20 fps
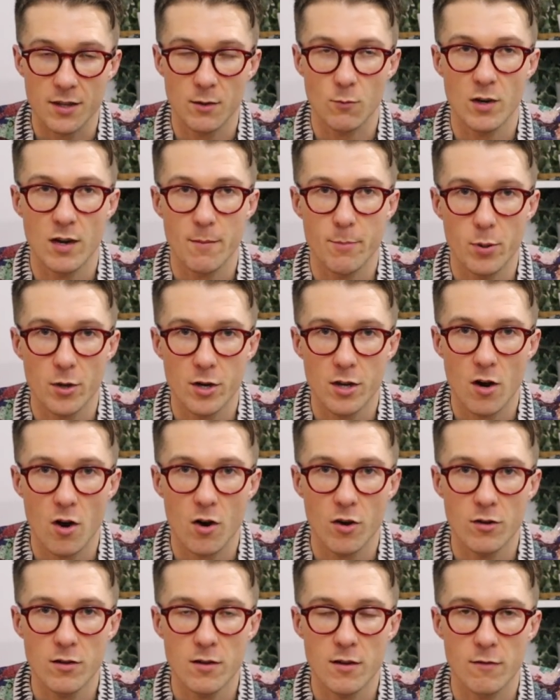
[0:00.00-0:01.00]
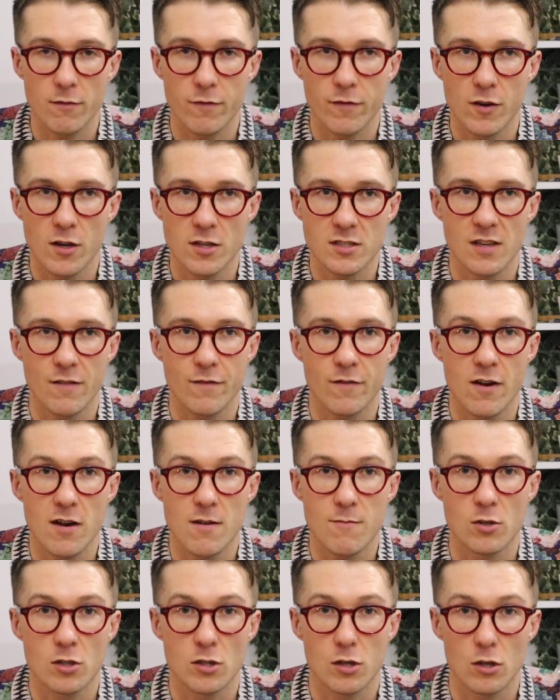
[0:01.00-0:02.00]
I think when I put it on at first, it
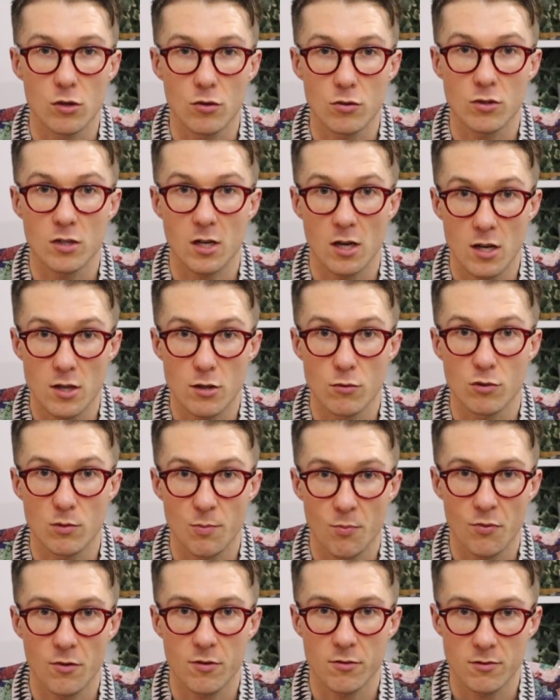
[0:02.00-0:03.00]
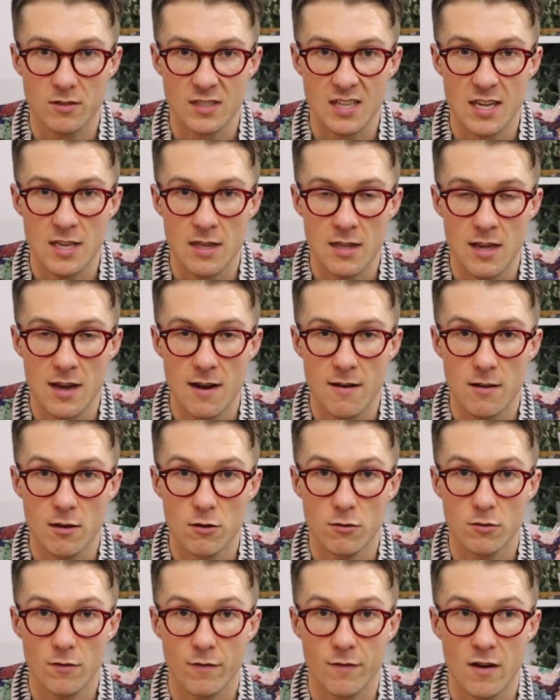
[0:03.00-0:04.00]
very much looked like there was product in there, and
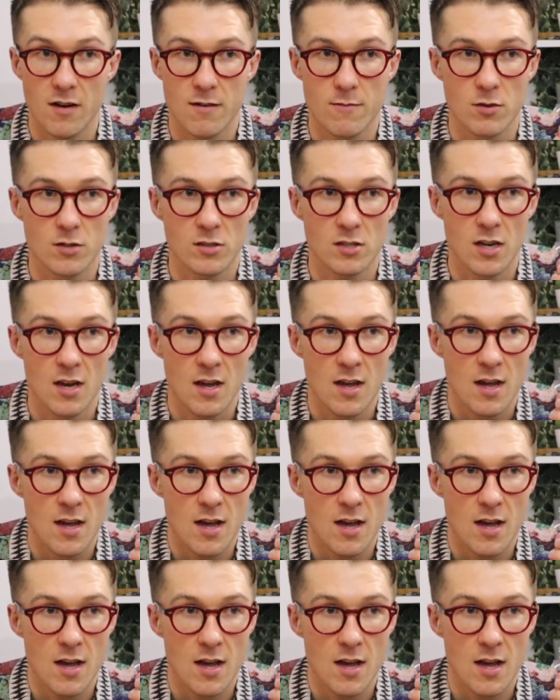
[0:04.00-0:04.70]
it looked very much